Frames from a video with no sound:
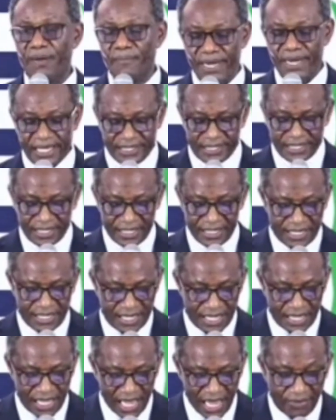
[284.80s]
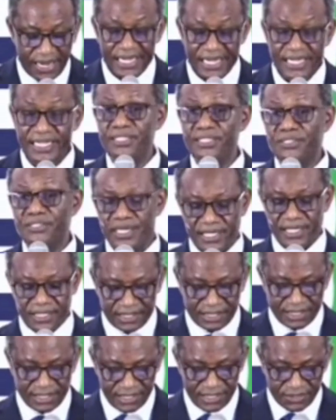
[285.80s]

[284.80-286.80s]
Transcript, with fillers: but our interest